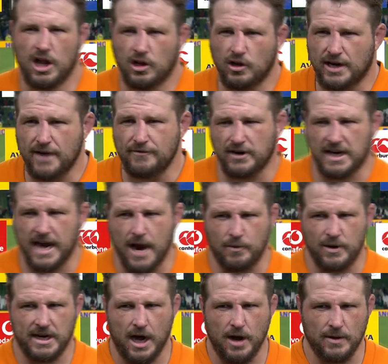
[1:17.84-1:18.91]
Look, every
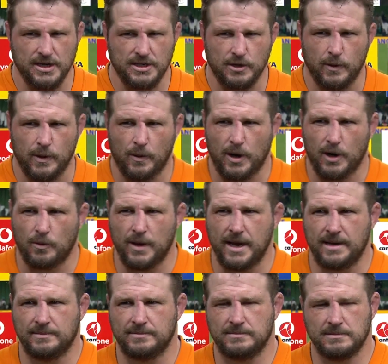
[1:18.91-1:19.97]
game we go into, we want to
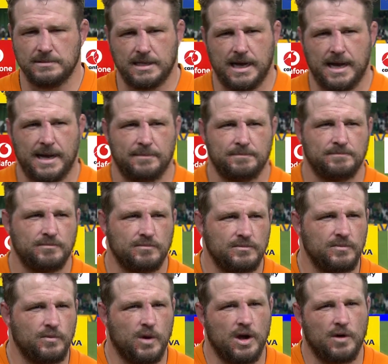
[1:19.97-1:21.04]
win.
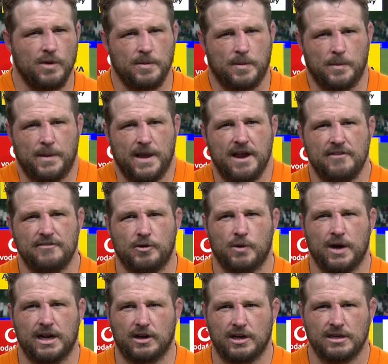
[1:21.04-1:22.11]
Well, we prepare every
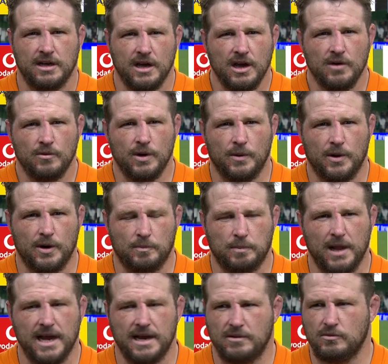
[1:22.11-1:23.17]
week, like, we want
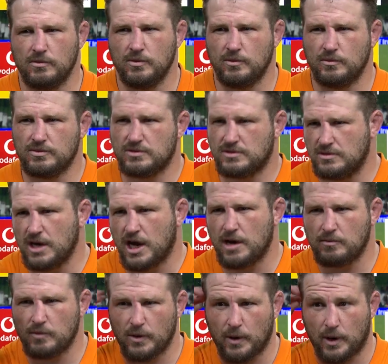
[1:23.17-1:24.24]
to play, you
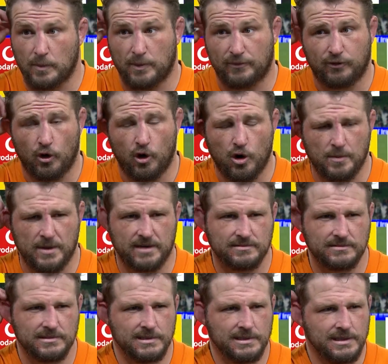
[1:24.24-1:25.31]
know, we want to perform, and,
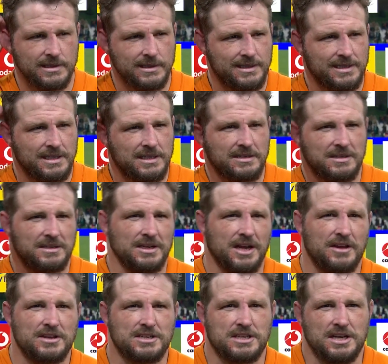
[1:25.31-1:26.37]
you
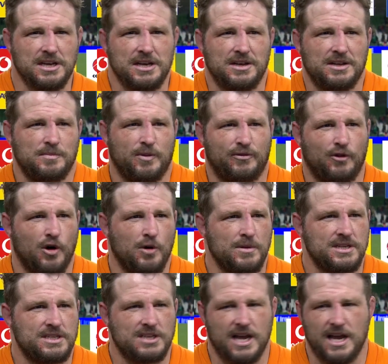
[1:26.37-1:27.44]
know, this is a
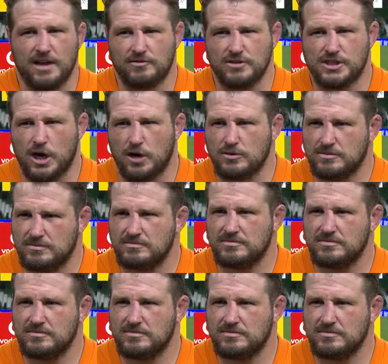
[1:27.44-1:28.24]
performance result